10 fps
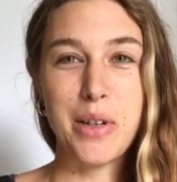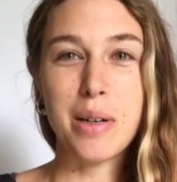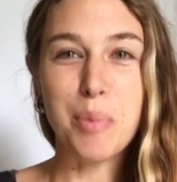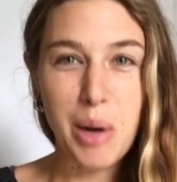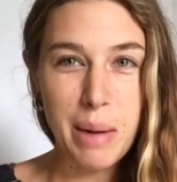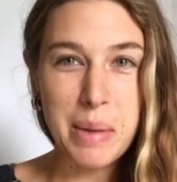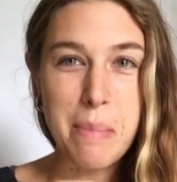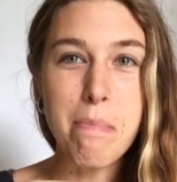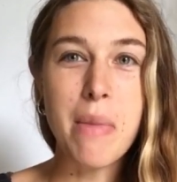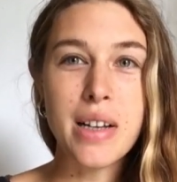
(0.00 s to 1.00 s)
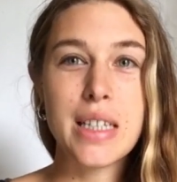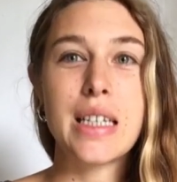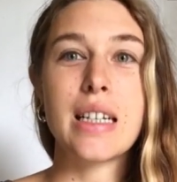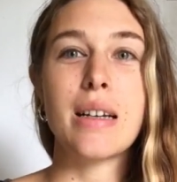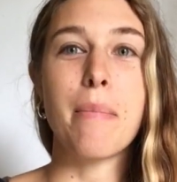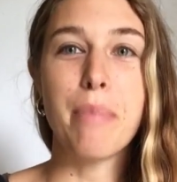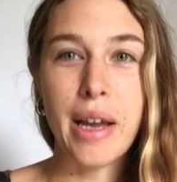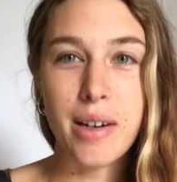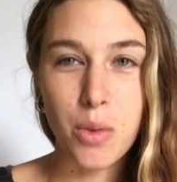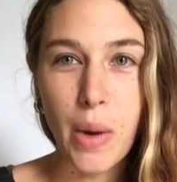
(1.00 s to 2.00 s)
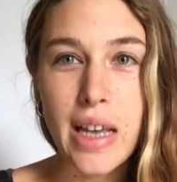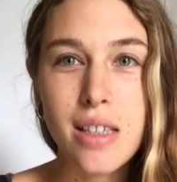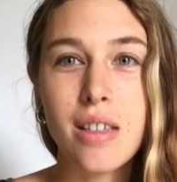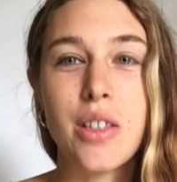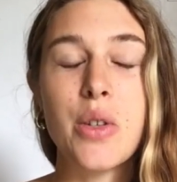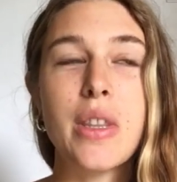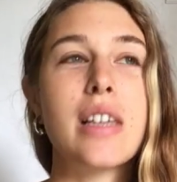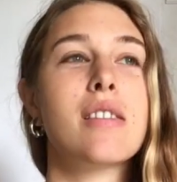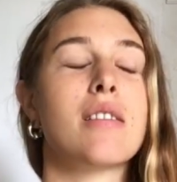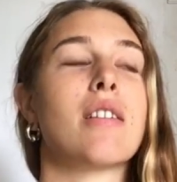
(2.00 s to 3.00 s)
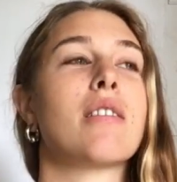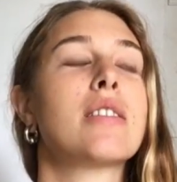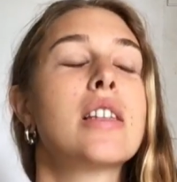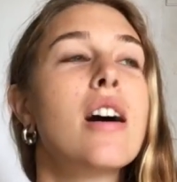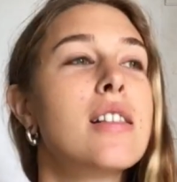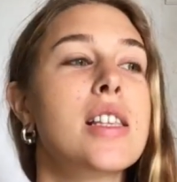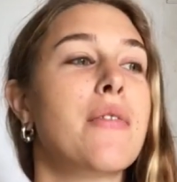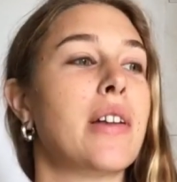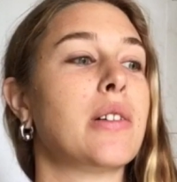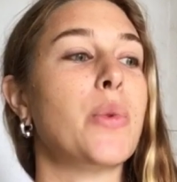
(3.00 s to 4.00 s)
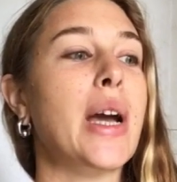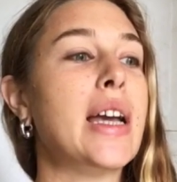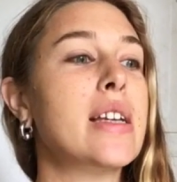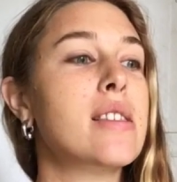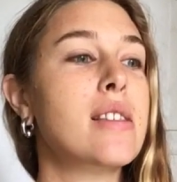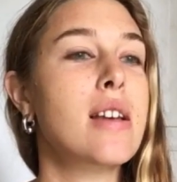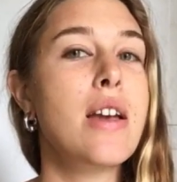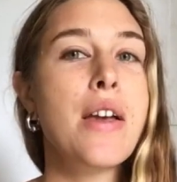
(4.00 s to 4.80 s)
There are probably much better ways to do this. There are tons of other ways.